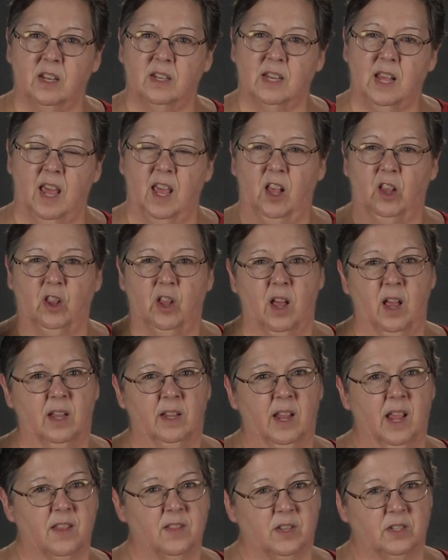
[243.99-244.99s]

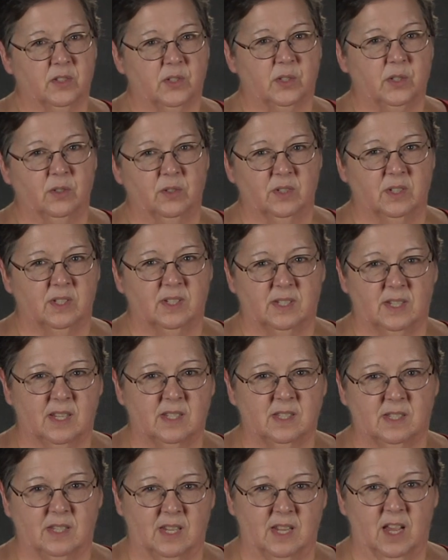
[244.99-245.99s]
dialogue and the student
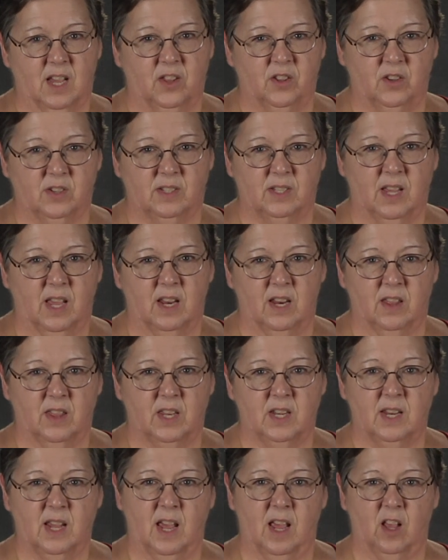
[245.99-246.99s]
says the other side of
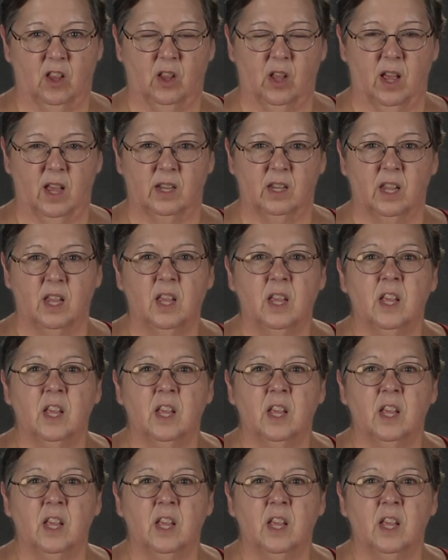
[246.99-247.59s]
the dialogue,